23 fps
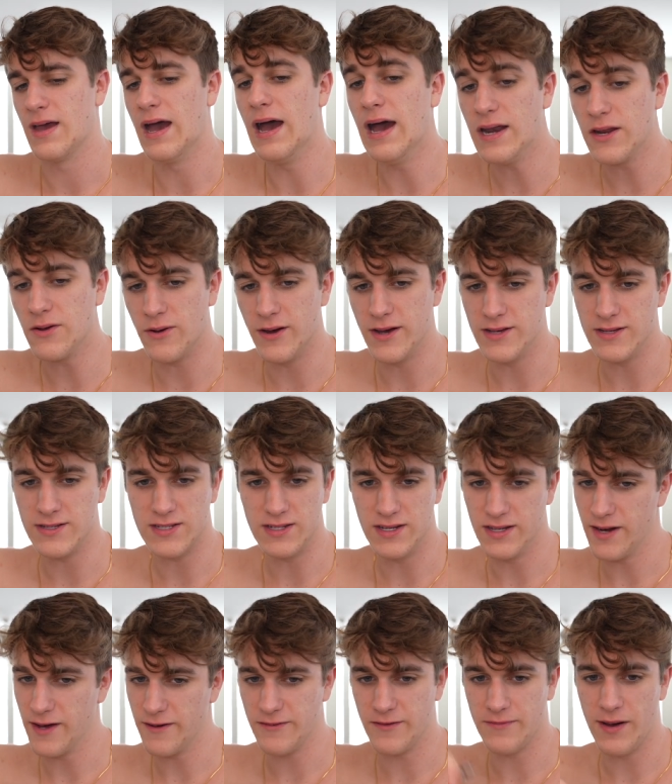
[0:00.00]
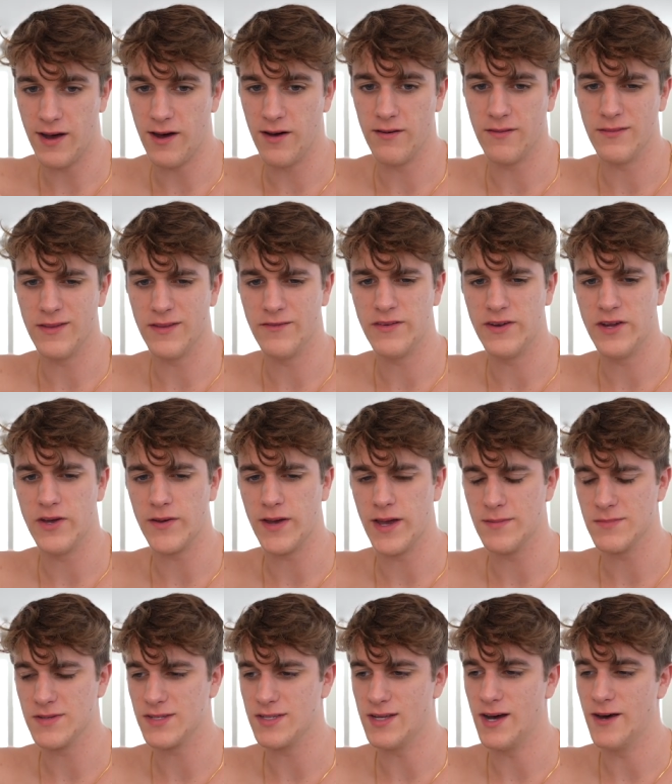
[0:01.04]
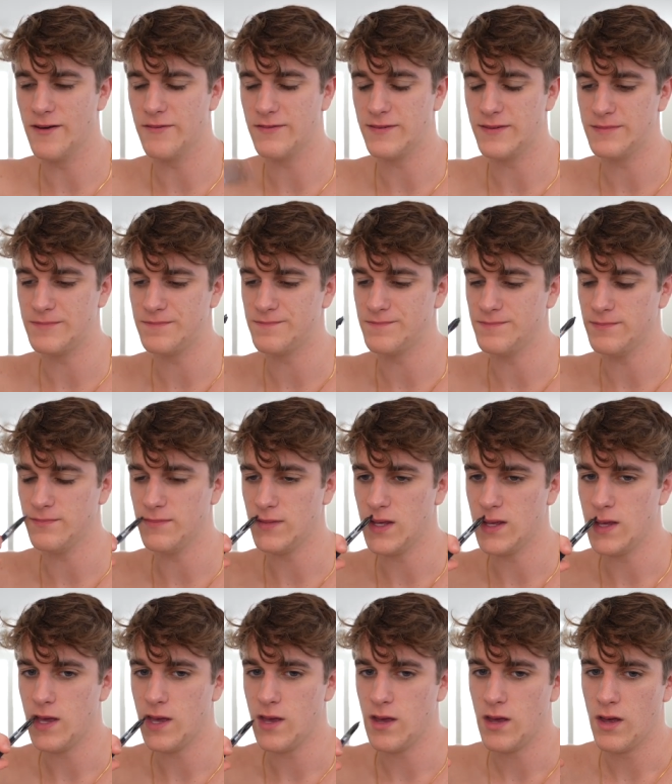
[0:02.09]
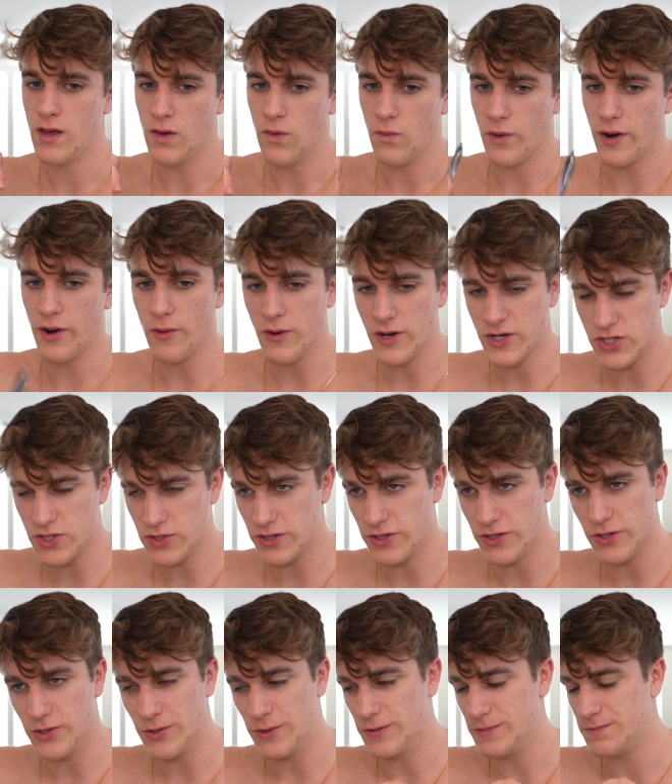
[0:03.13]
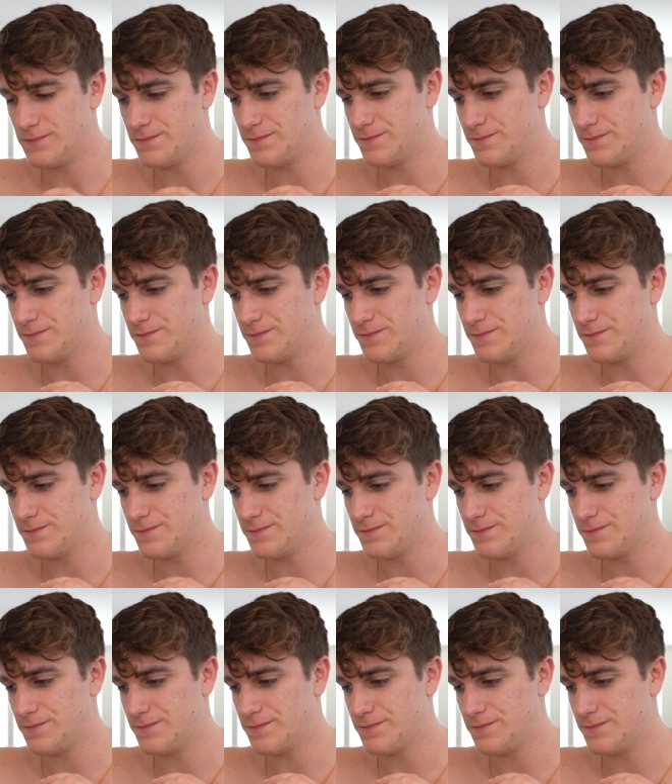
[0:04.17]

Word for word: Anyways, enough about the video game stuff. What I want you to do